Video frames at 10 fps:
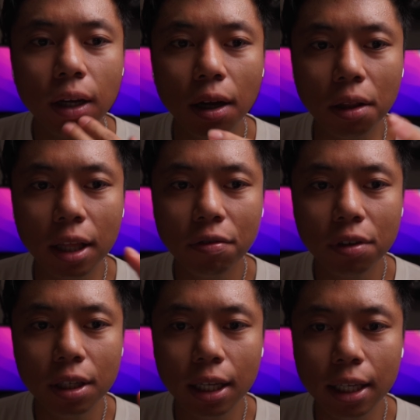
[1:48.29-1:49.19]

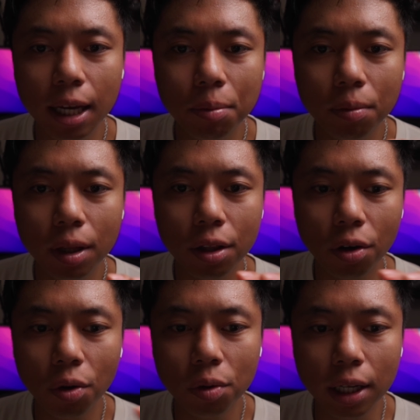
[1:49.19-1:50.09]
thankfully it came in their
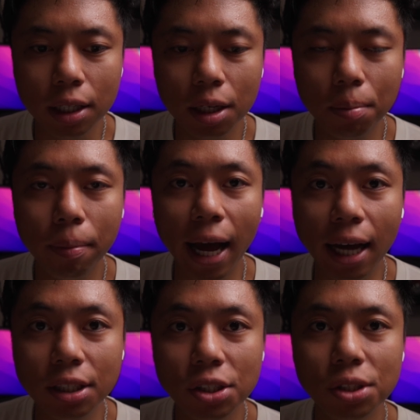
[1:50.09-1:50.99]
own like little
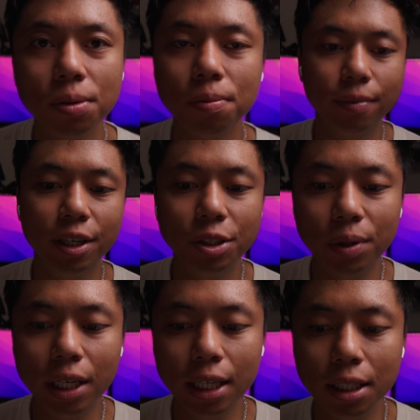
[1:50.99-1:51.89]
bags. It is
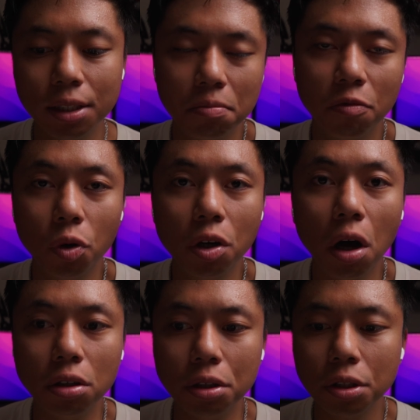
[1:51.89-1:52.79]
what it is,
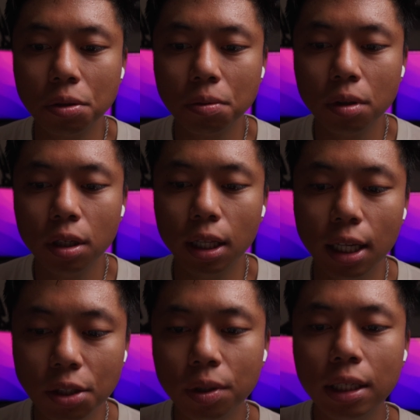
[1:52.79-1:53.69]
$4.
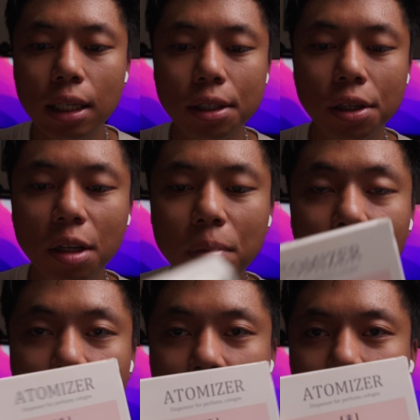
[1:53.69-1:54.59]
This one is a little bit
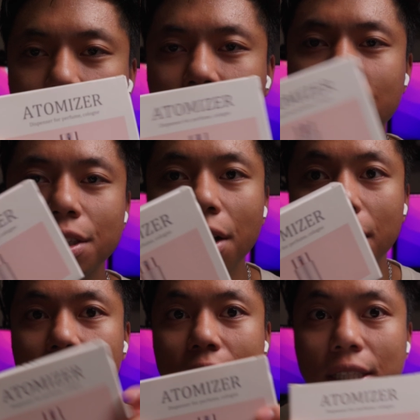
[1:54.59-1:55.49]
more expensive. It's not,
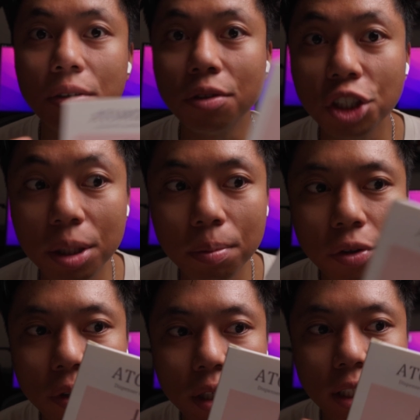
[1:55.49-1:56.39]
it's still cheap.
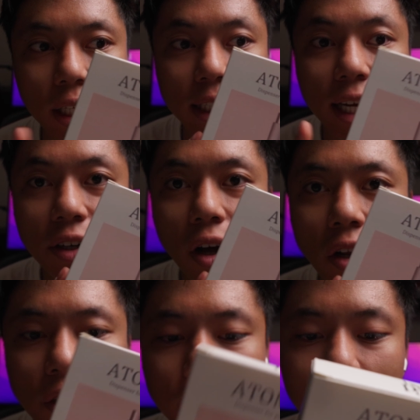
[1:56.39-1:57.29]
It's like
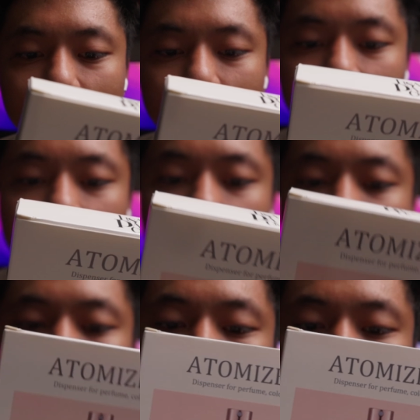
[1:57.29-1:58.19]
$10 for
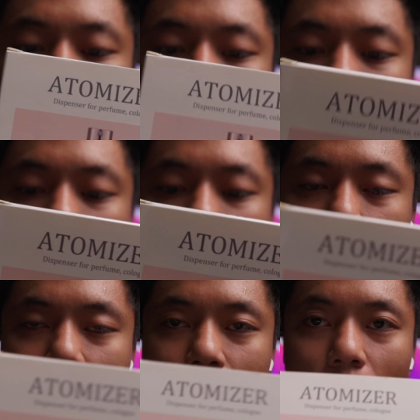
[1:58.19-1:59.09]
a
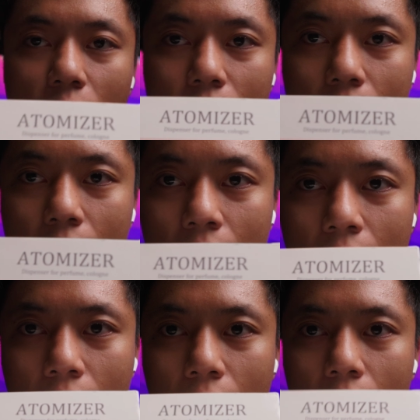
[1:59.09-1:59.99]
3-pack. Hopefully
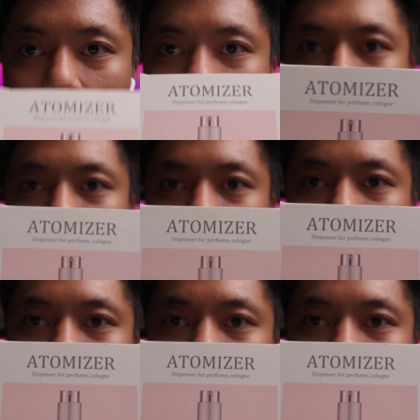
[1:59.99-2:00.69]
this one